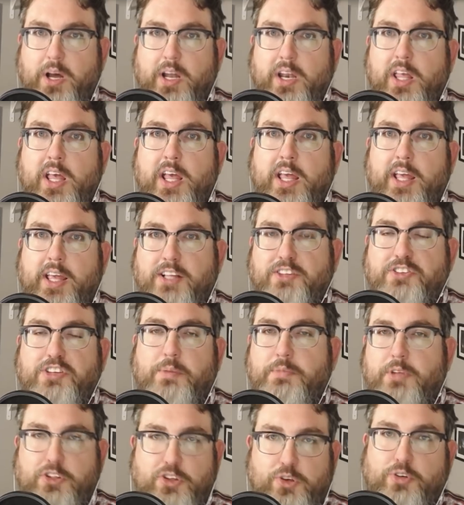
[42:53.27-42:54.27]
but it's
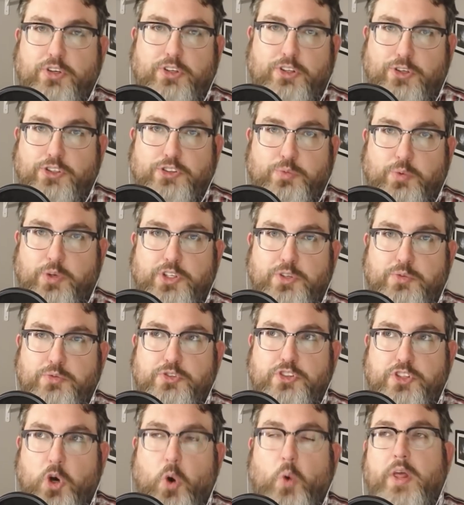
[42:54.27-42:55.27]
something you can use when you
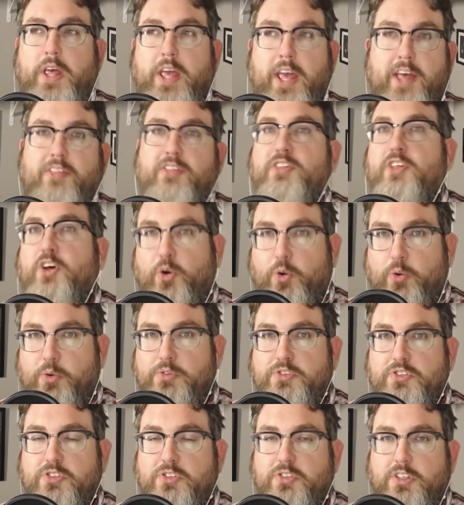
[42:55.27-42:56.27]
don't hit
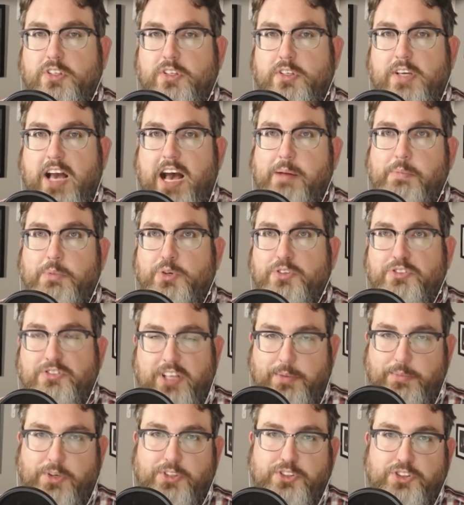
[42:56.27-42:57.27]
those combos,
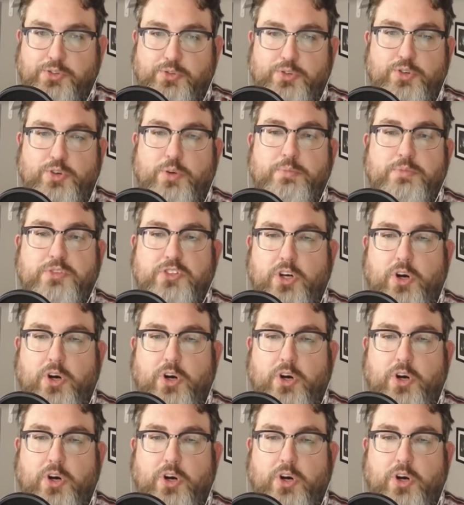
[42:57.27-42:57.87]
same with Shroom.